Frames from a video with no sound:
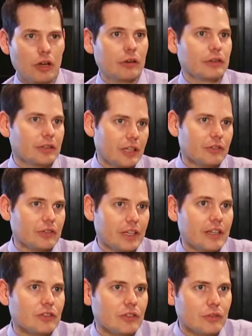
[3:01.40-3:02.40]
Genre
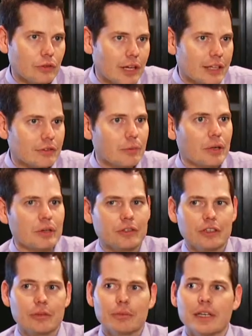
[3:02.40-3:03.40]
classifications, for lack of a better
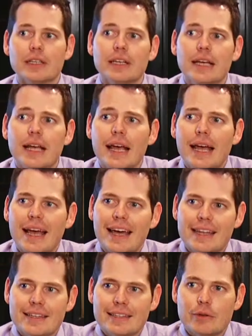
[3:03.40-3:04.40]
term, right?
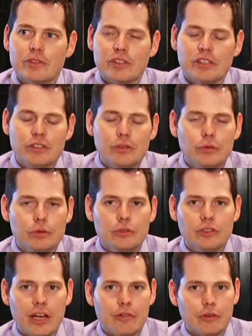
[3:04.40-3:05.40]
And it was a
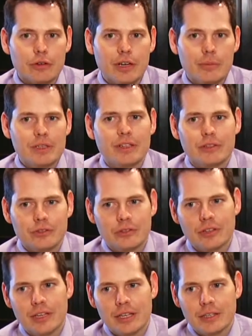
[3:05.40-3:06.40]
huge effort, not
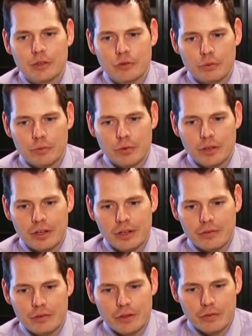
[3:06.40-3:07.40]
because,
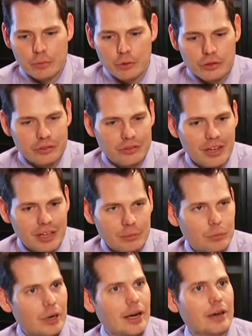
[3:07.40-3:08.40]
if the book is
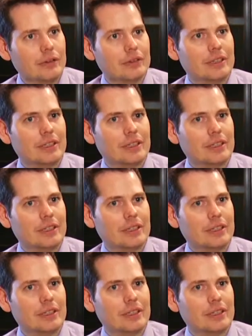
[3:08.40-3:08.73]
Dan Brown,